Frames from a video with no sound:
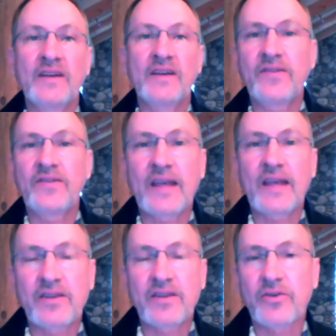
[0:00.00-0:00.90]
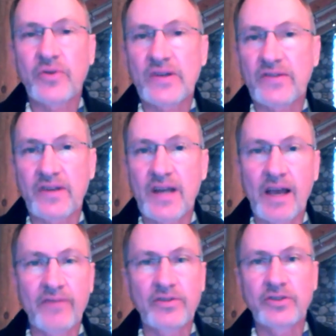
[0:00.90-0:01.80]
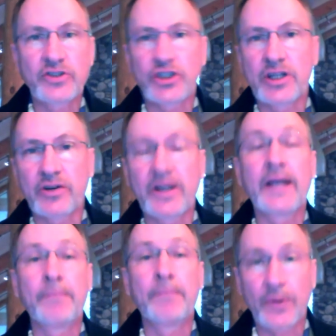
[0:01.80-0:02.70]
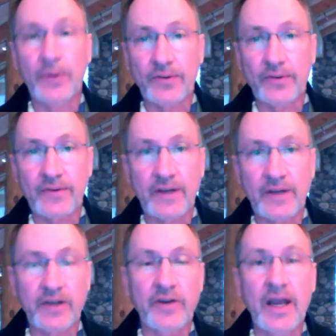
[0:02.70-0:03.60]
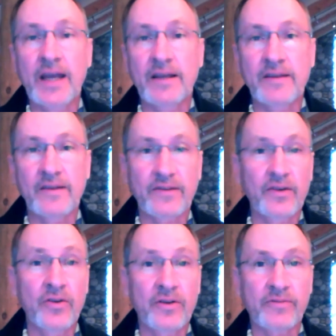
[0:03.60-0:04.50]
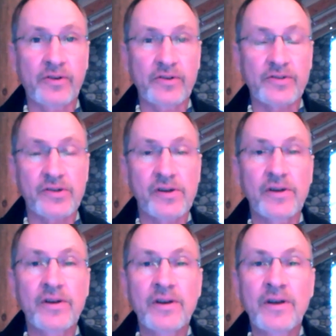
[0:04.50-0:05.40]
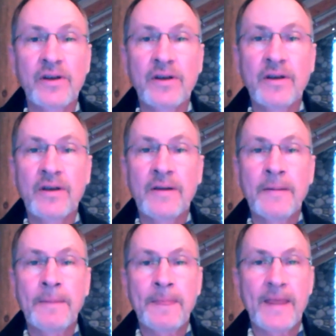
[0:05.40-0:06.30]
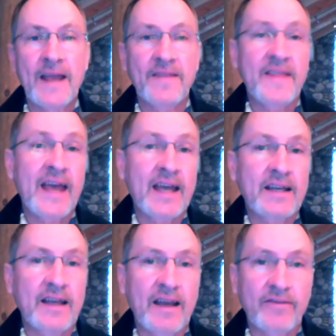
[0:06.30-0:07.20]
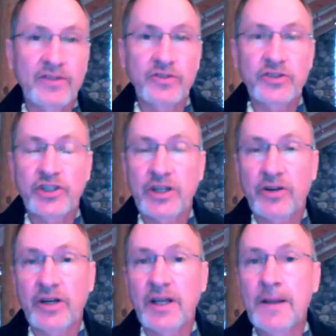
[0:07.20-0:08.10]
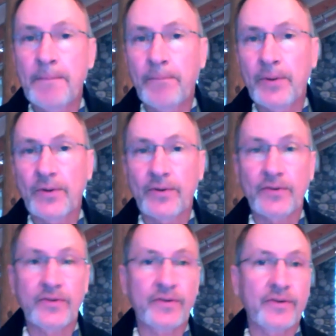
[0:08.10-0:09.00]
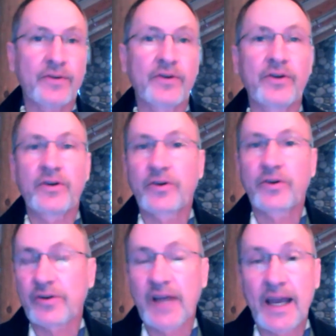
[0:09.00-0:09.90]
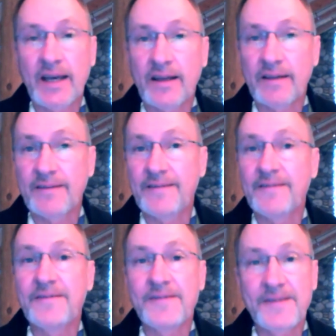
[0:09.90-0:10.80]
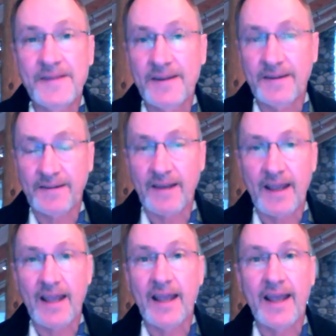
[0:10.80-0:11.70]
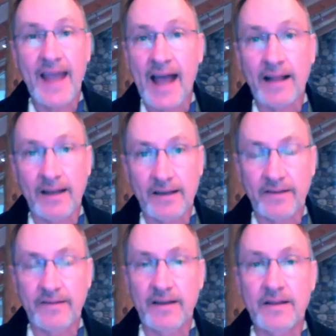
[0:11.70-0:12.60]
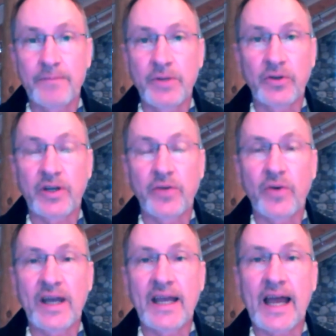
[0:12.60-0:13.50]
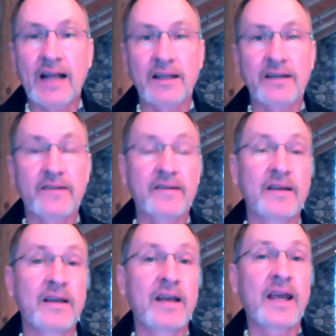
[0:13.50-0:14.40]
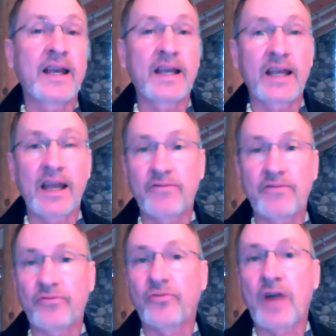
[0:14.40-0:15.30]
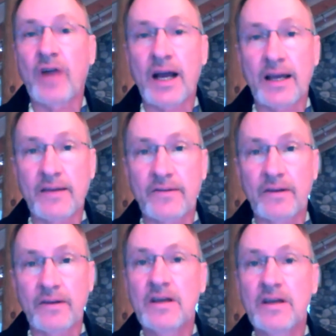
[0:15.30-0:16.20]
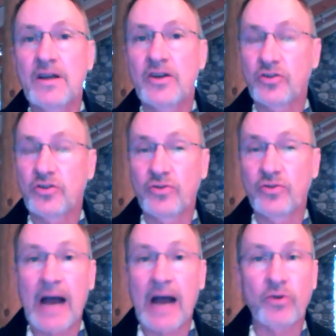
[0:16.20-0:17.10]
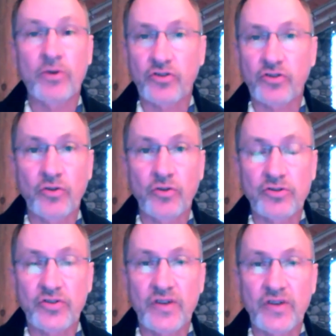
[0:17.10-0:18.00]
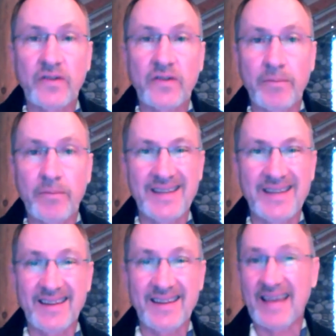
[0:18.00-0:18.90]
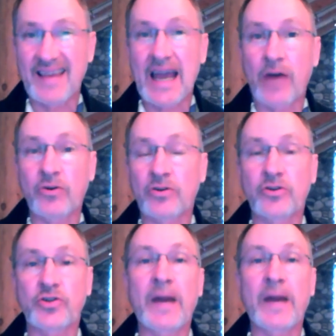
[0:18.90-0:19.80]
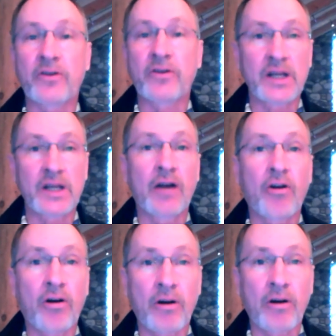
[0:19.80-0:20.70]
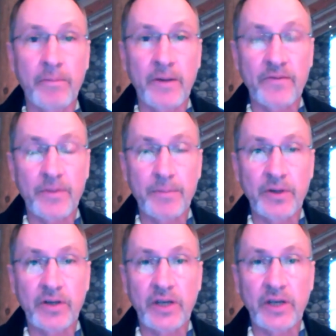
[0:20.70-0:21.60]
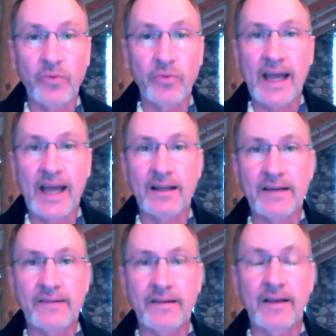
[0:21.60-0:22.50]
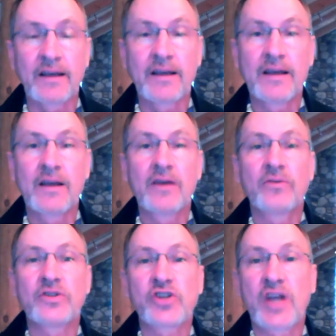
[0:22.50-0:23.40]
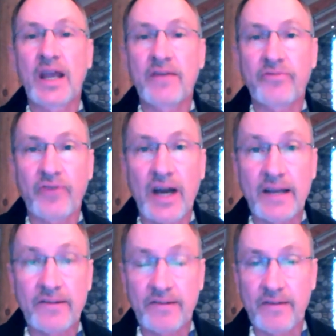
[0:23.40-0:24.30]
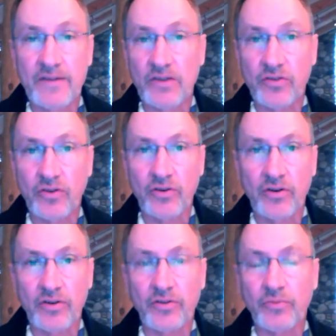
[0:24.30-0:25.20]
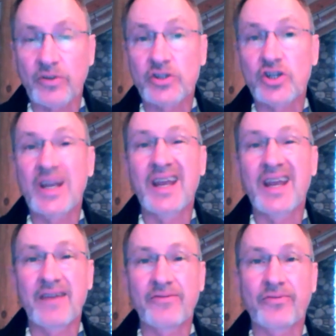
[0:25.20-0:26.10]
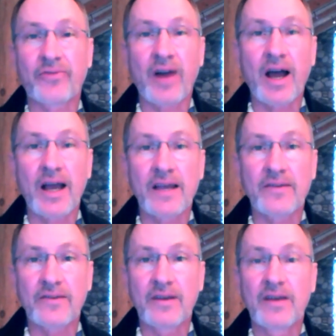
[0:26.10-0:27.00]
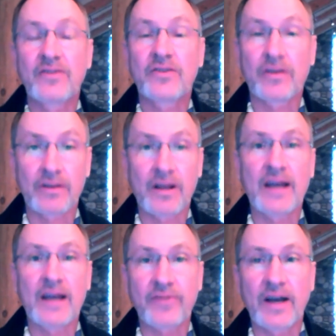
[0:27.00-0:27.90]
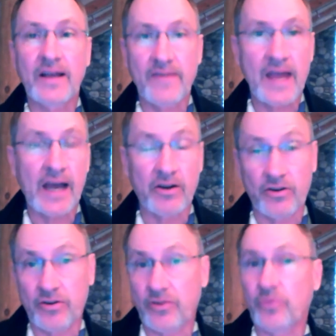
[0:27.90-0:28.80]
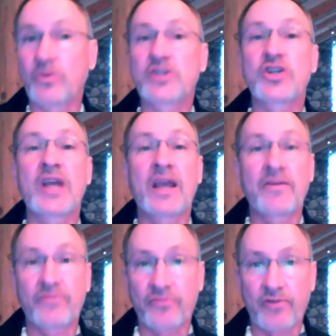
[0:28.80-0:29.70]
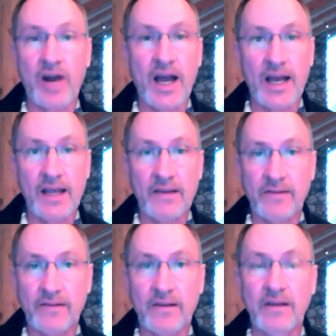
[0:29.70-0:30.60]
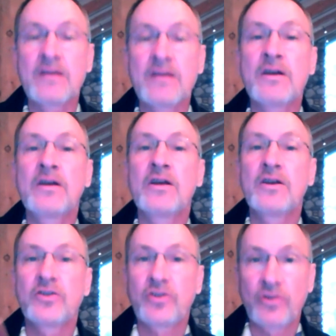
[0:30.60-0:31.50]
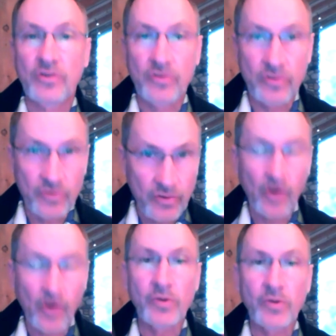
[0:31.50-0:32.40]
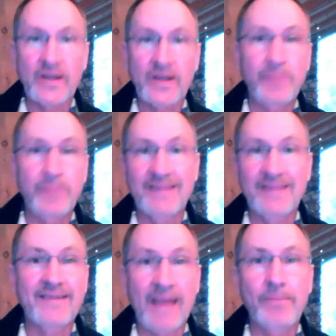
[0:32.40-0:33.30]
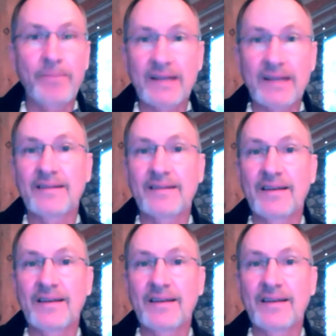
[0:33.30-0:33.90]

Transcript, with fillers: is that there is an evolutionary impulse that created this universe. And that evolutionary impulse created this galaxy, the Milky Way galaxy, and it gave rise to our solar system in this outer spiraling arm of the Milky Way galaxy, which gave rise to this Earth, which gave rise to life on that Earth, which gave rise to Homo sapiens sapiens,